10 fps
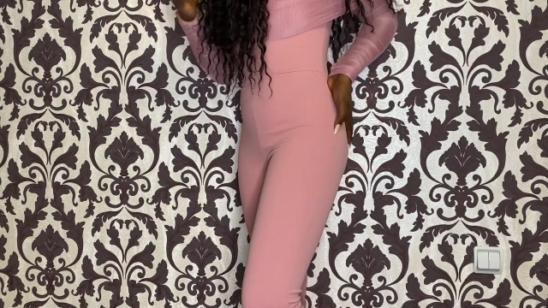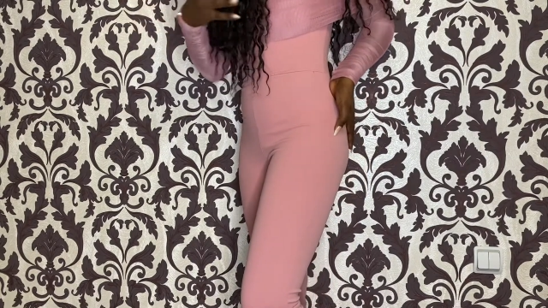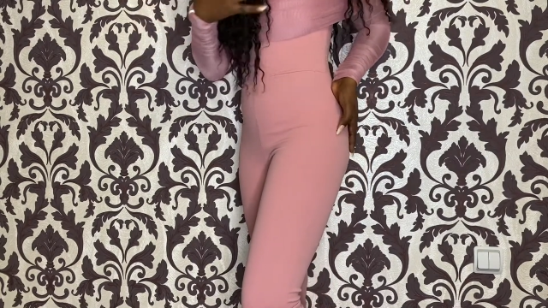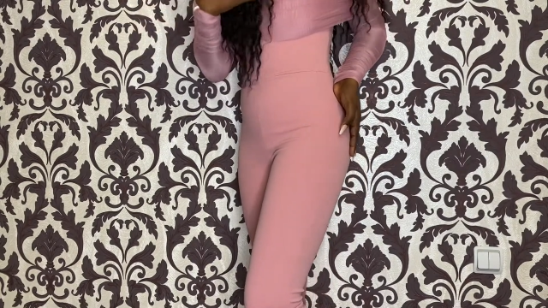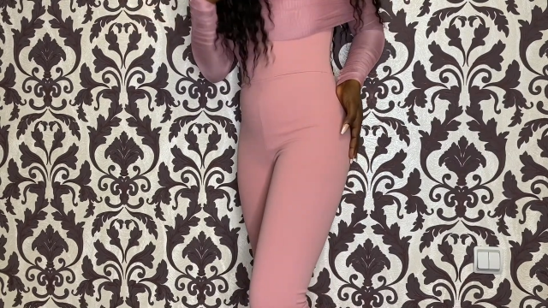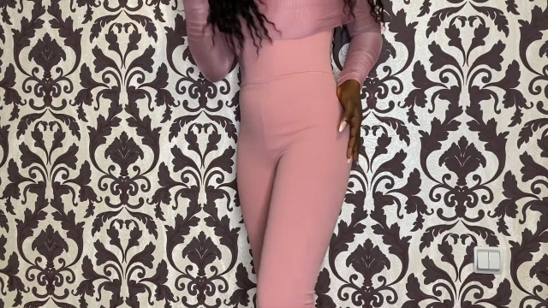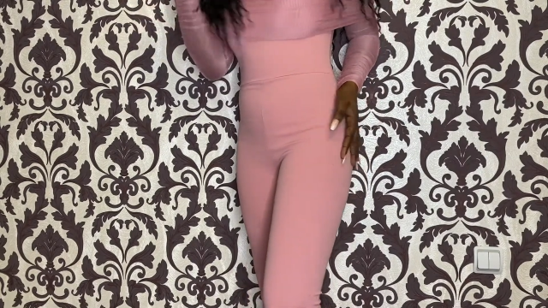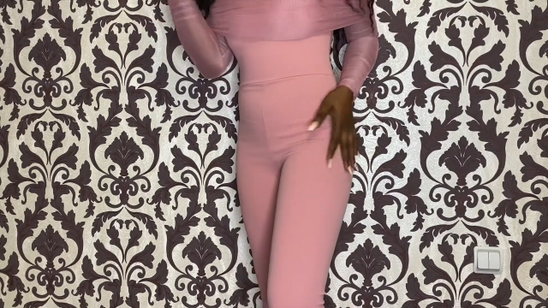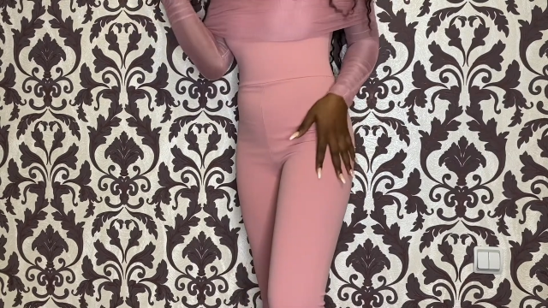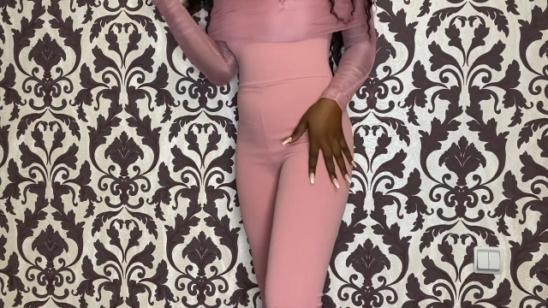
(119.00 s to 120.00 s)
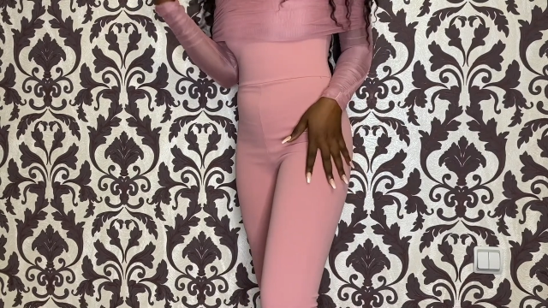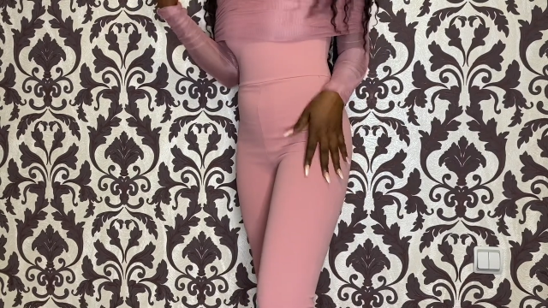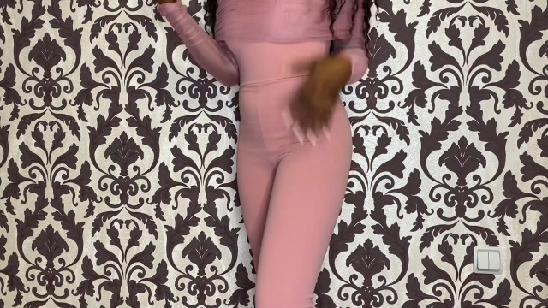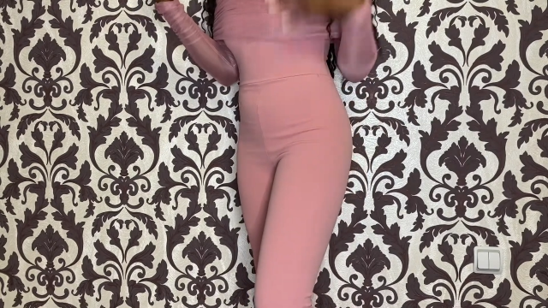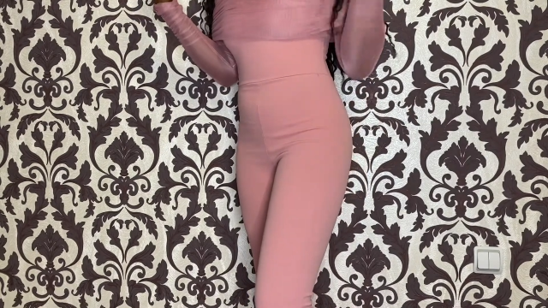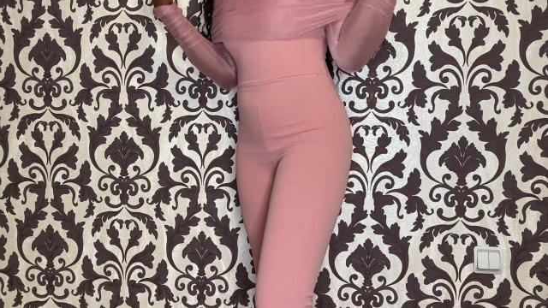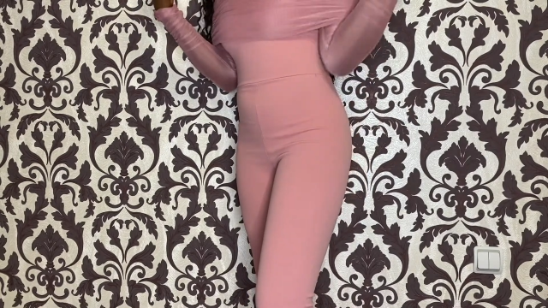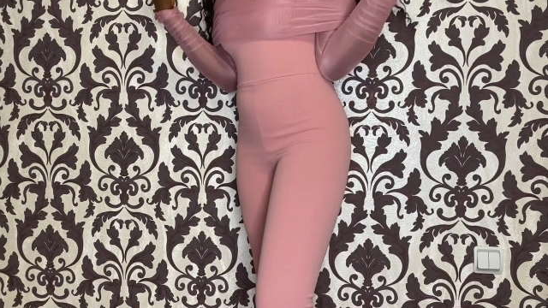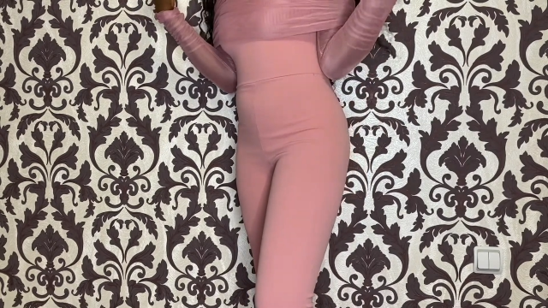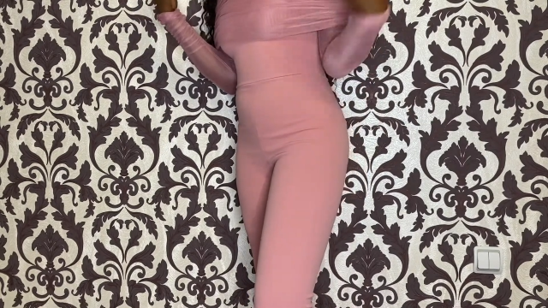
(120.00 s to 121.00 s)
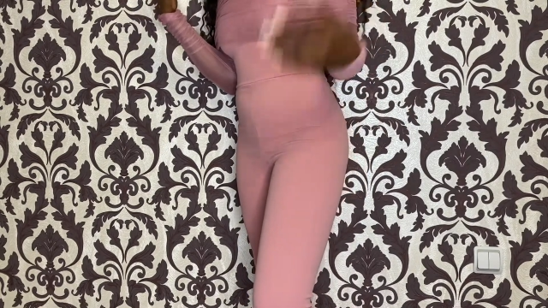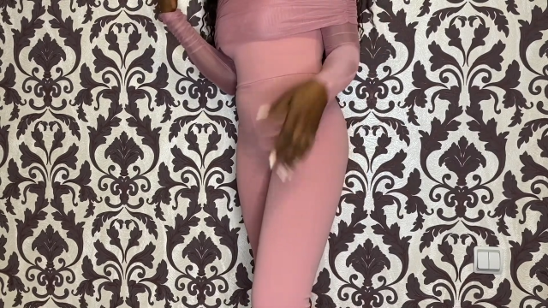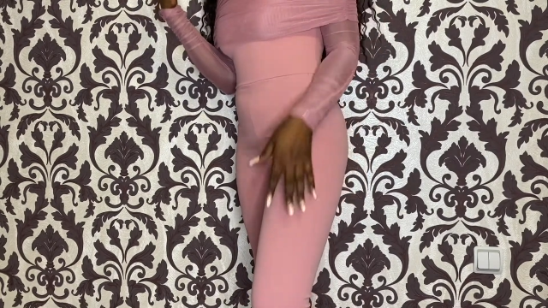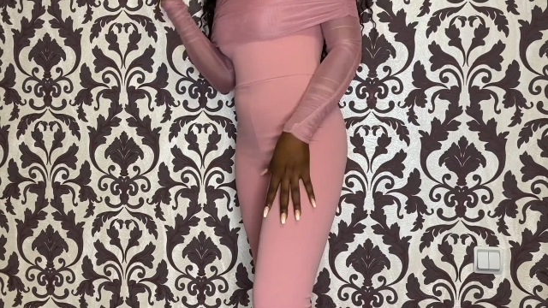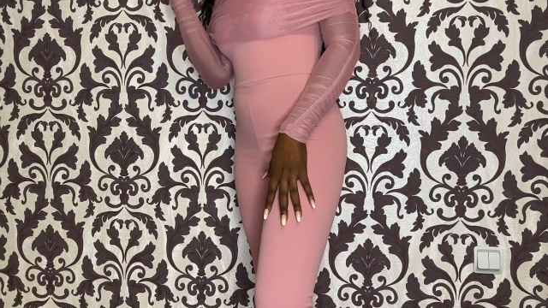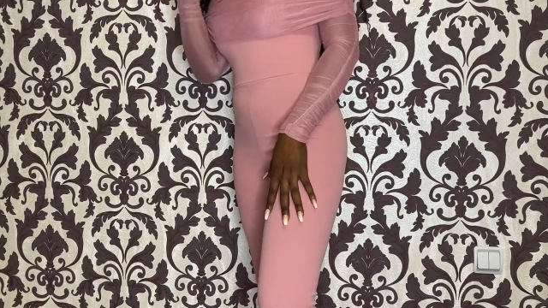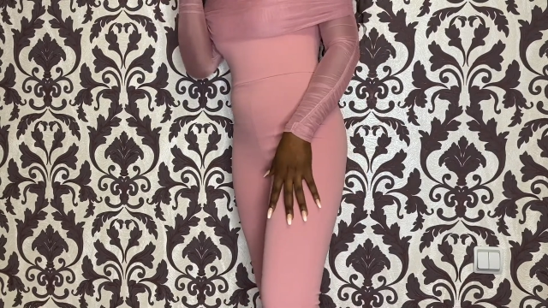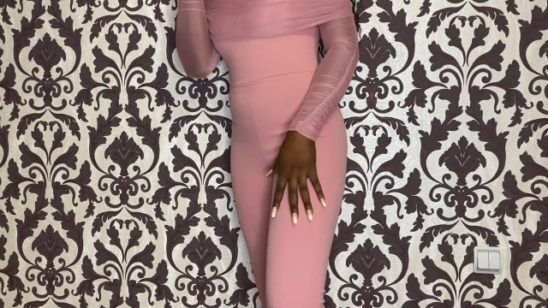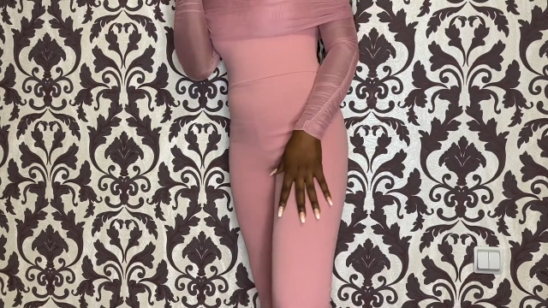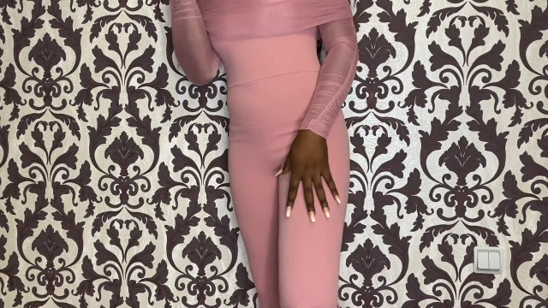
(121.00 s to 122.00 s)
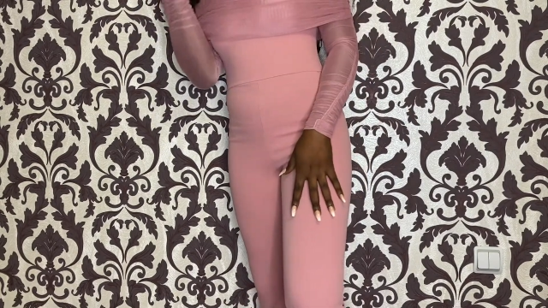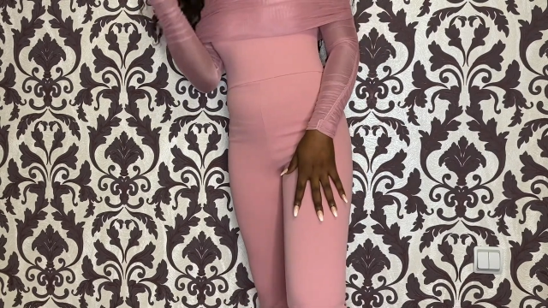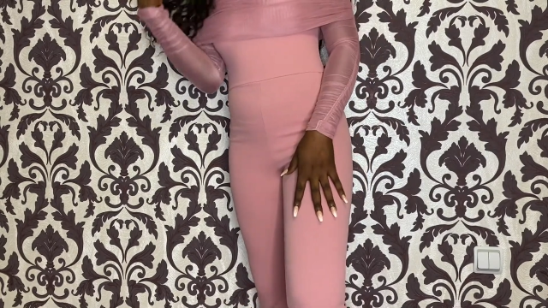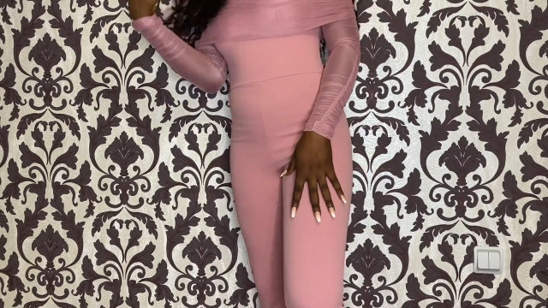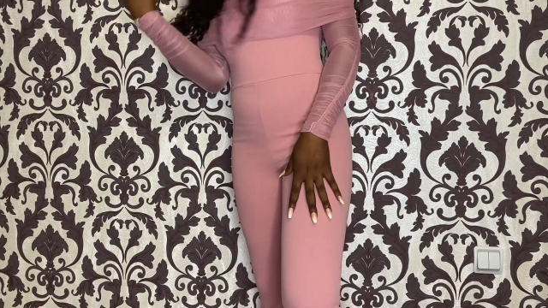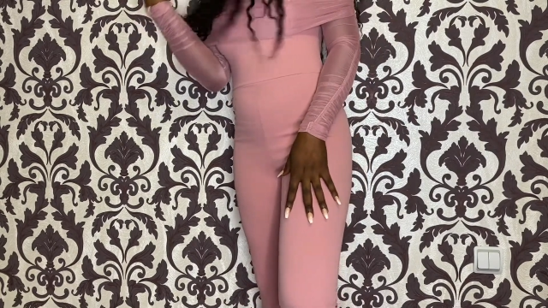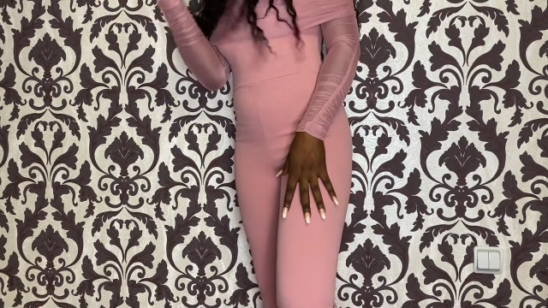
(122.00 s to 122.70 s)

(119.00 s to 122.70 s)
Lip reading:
Nobody's mouth can be seen.